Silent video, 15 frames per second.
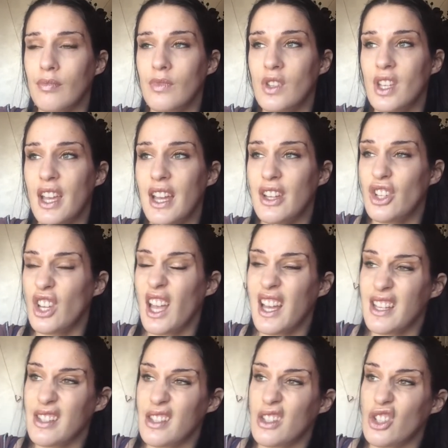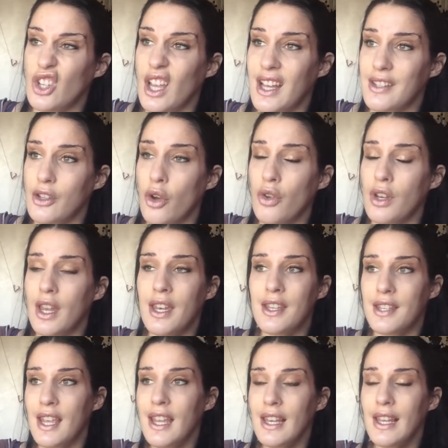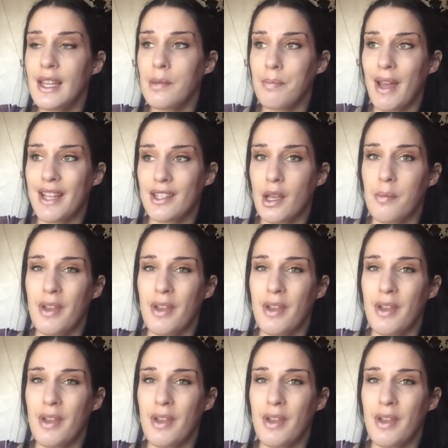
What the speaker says: yeah, she has it on and it's healing better,